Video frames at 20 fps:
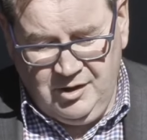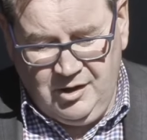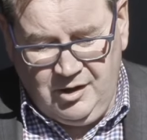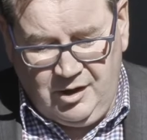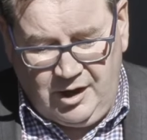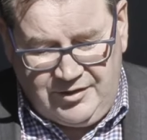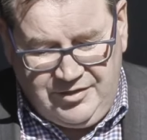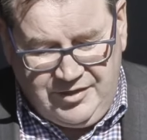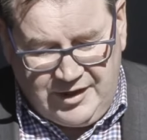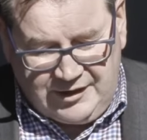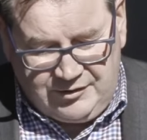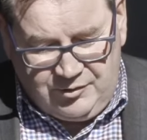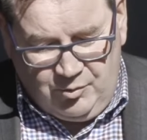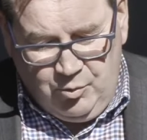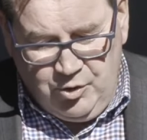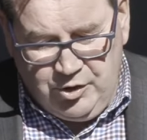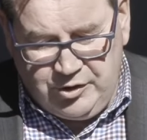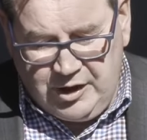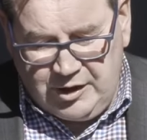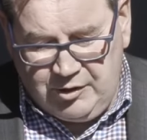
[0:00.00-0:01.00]
I thank the
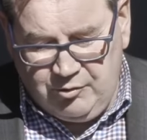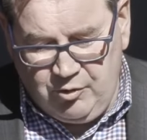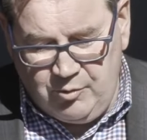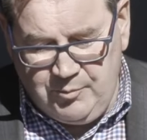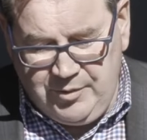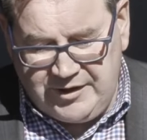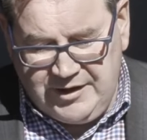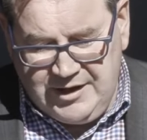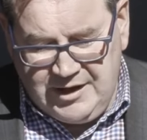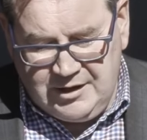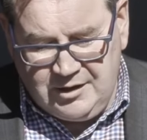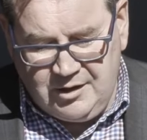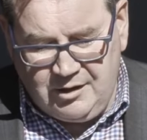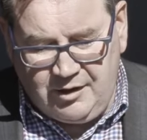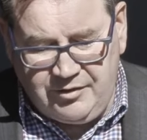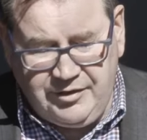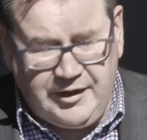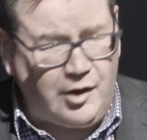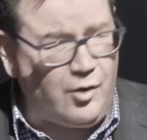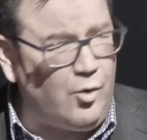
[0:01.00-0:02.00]
working group again, and I
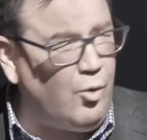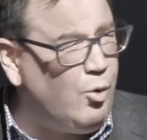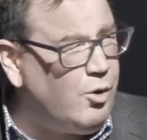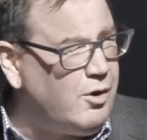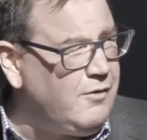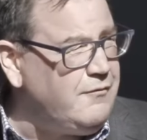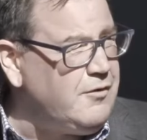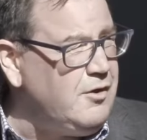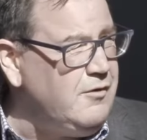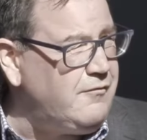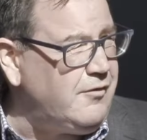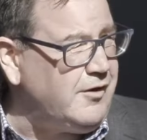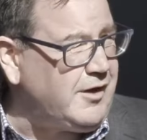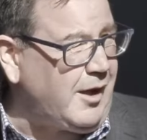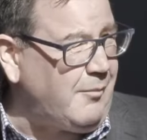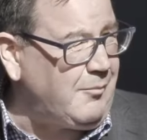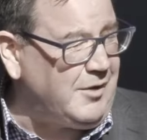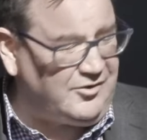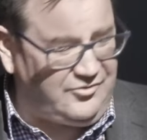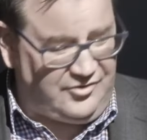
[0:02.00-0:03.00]
thank all of you for
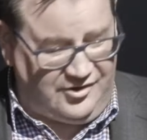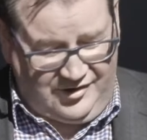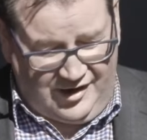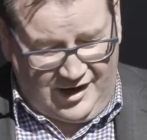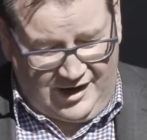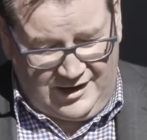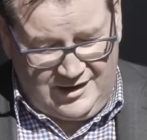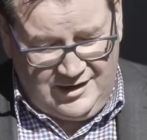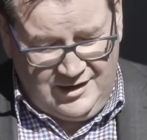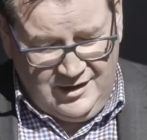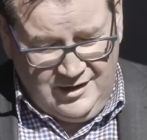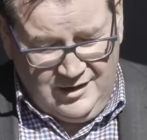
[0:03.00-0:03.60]
coming today,